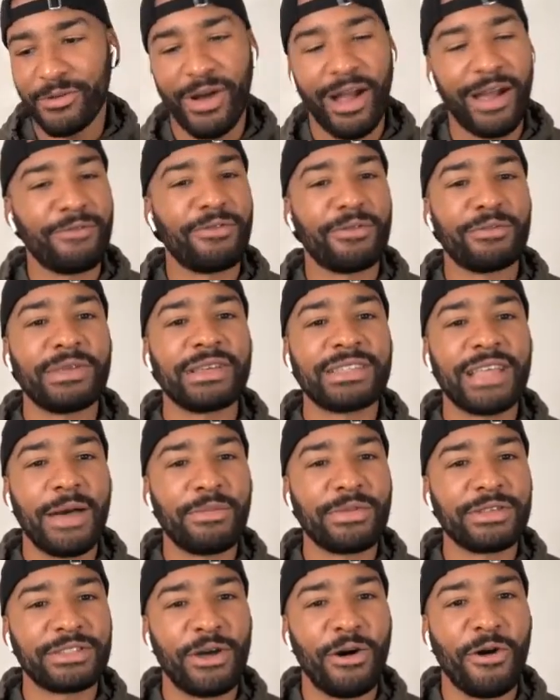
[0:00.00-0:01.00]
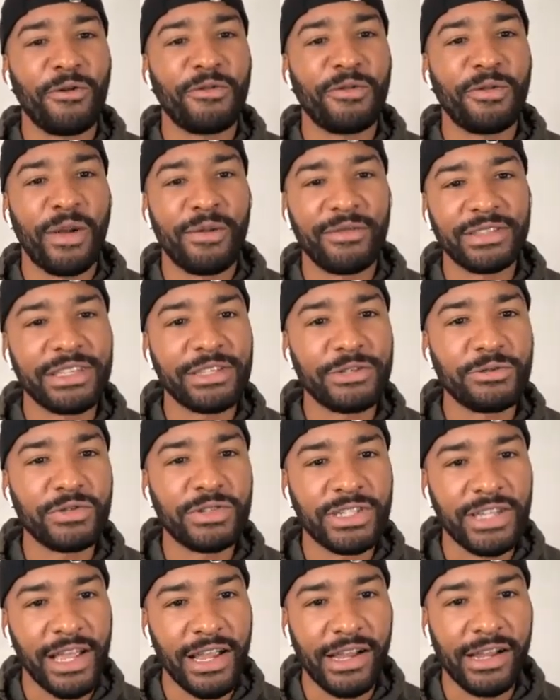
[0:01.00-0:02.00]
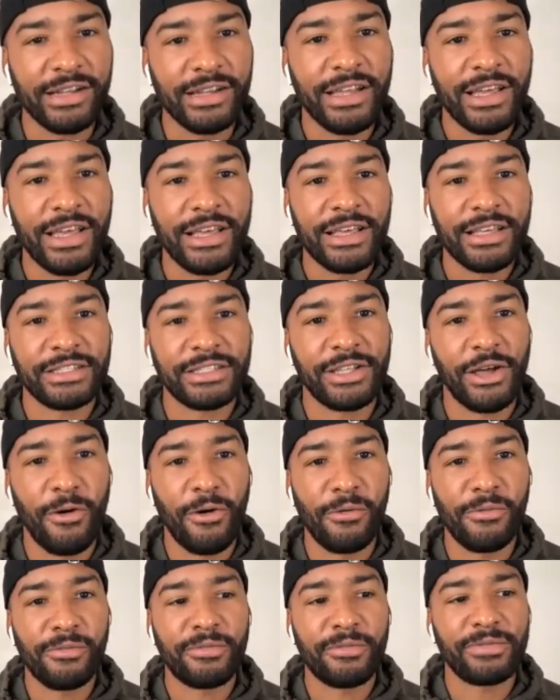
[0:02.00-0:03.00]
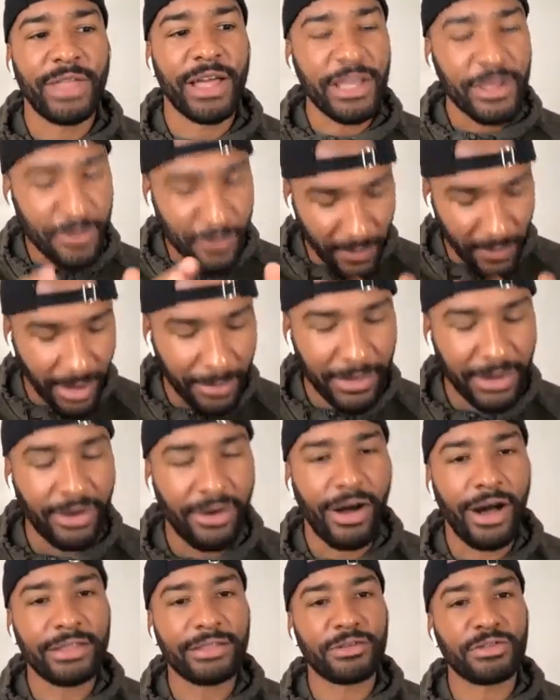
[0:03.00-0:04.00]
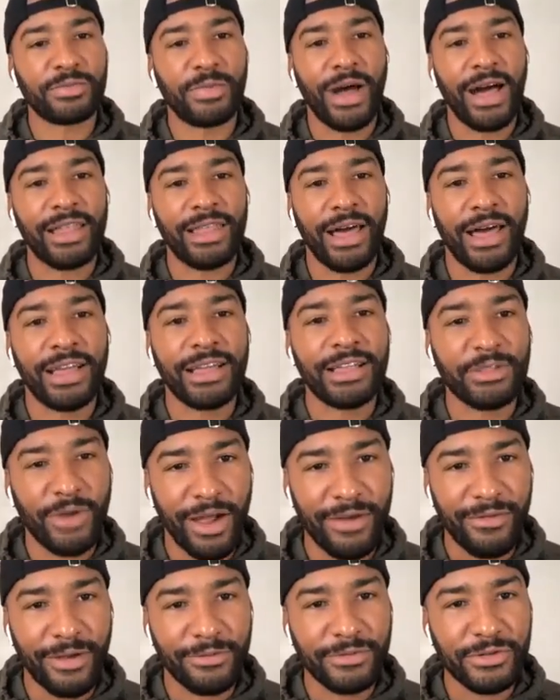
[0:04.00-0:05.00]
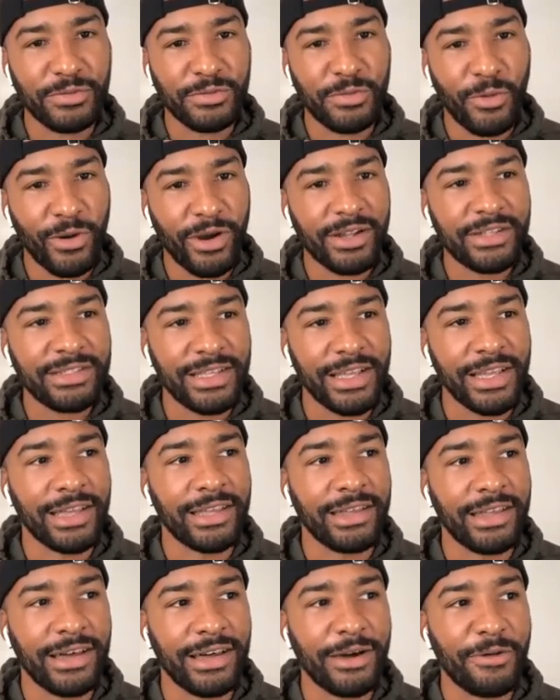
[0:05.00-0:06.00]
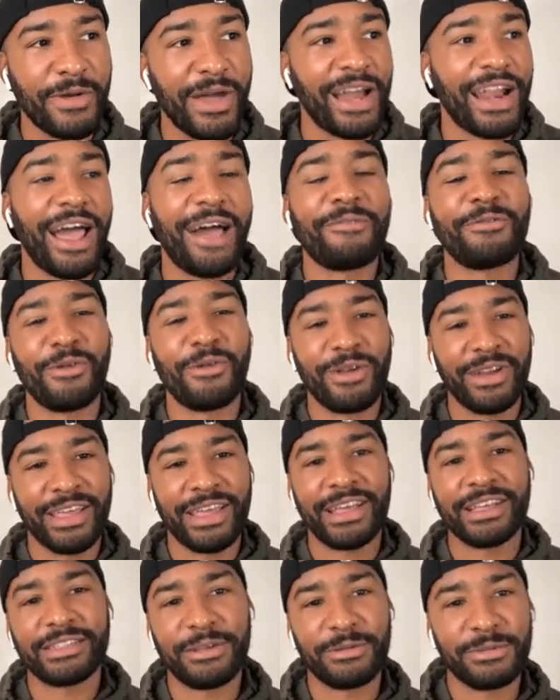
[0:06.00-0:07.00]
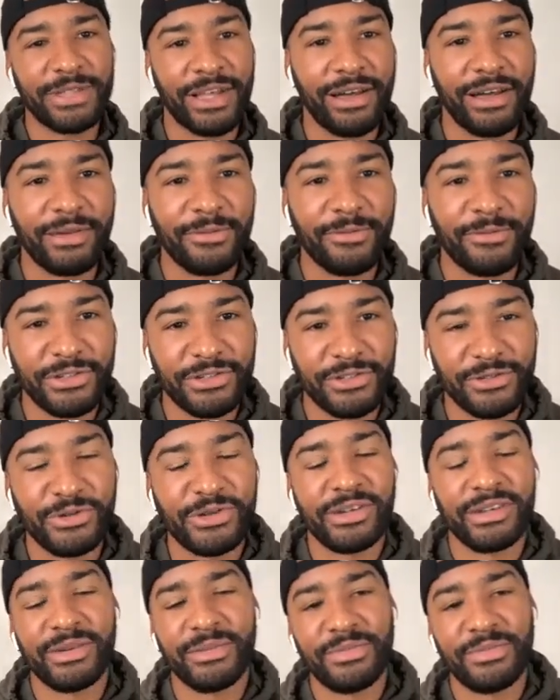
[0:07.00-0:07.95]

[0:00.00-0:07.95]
derived from this episode, from everything you shared. So thank you for coming on Author Spotlight and Thrive After Sports. And we got to have you on again sometime for sure.